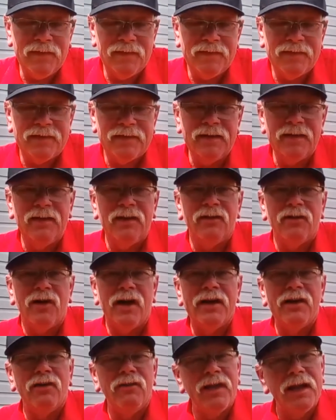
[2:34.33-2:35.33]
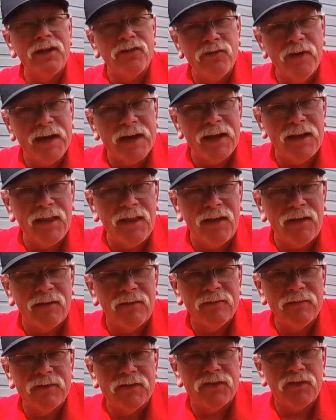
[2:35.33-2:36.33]
So I don't like drinking
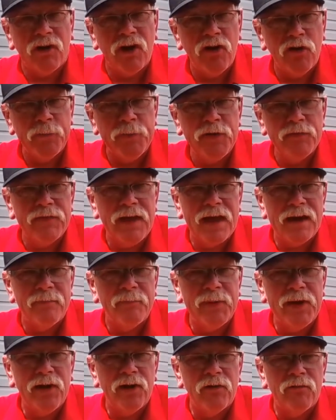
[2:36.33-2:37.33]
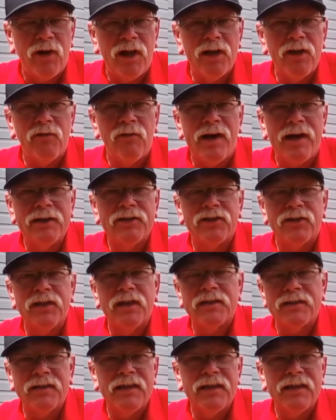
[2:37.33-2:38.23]
alone, so I hope you've got a beer while you're watching this.